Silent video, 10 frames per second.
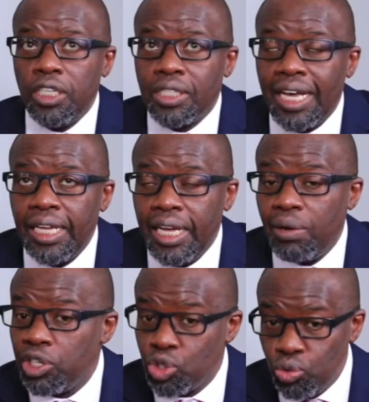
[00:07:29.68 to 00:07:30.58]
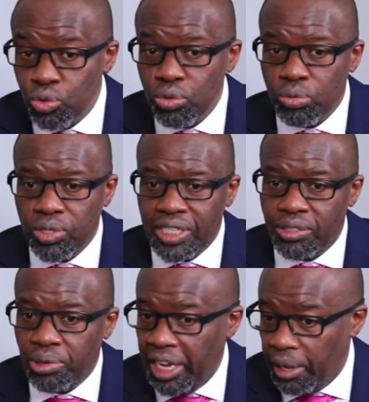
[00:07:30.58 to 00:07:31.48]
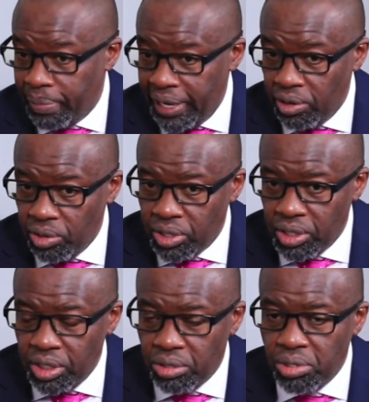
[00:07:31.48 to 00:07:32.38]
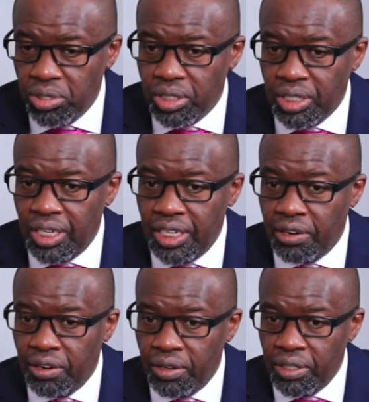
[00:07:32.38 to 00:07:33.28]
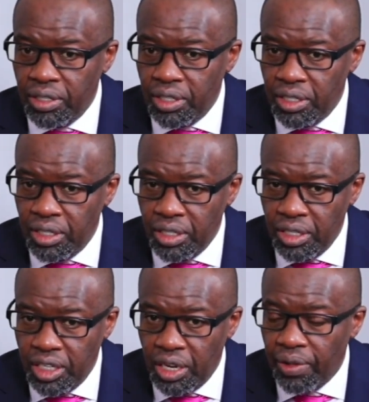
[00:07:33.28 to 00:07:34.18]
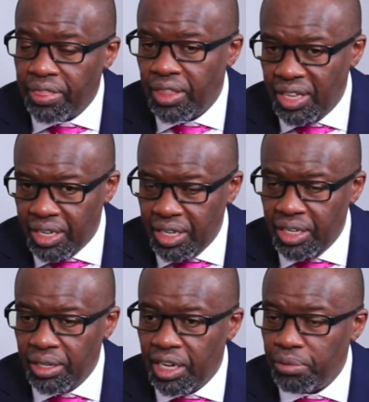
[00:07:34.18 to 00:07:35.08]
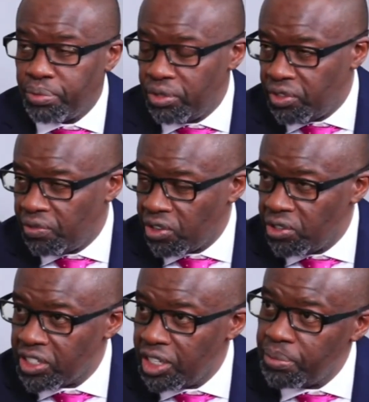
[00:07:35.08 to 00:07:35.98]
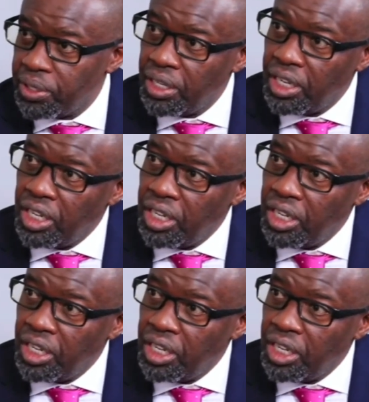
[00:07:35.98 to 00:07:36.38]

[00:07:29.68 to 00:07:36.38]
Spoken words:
Yes, our Sukuk was actually a pilot. It was, in our thinking, a proof of concept.